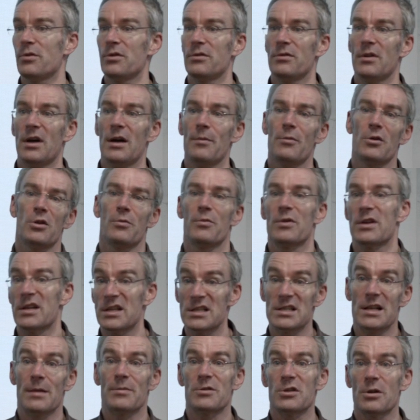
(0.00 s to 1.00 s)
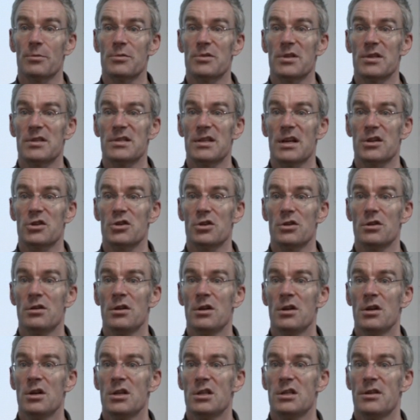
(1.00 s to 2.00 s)
and Abba will bring his laptop to the session.
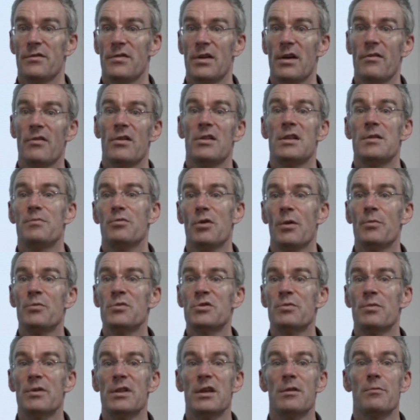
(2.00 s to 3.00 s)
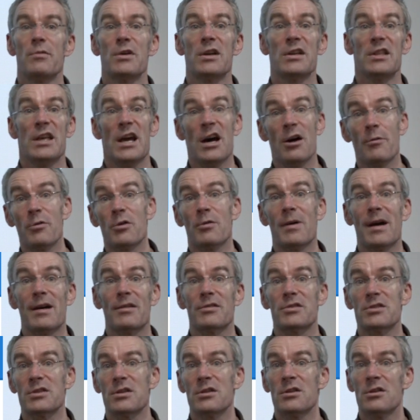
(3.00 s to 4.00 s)
So if you have any problems with it, we can help you
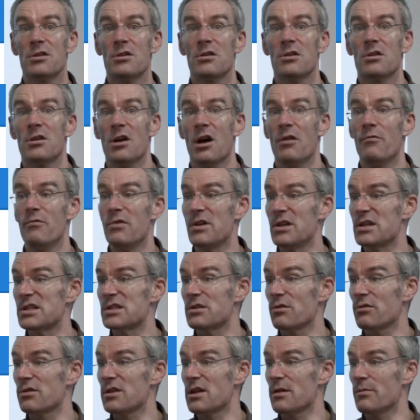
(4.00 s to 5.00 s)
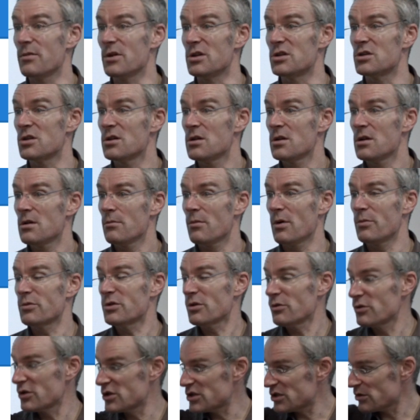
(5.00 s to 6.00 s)
out and reinstall the image. But we
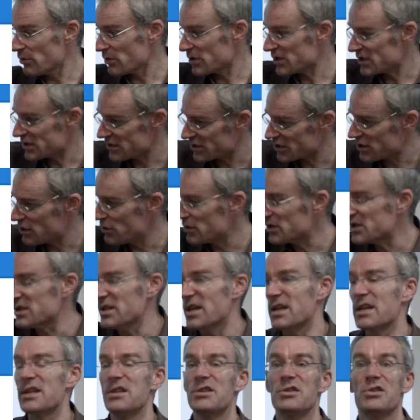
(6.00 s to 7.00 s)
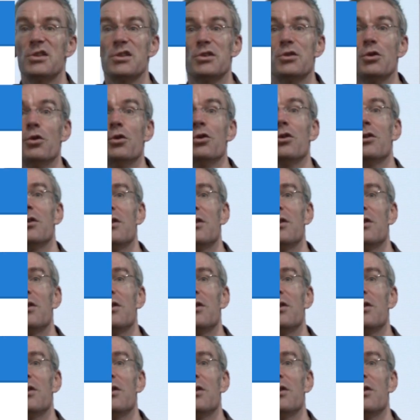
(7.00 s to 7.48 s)
don't want to sort of queue snake into the door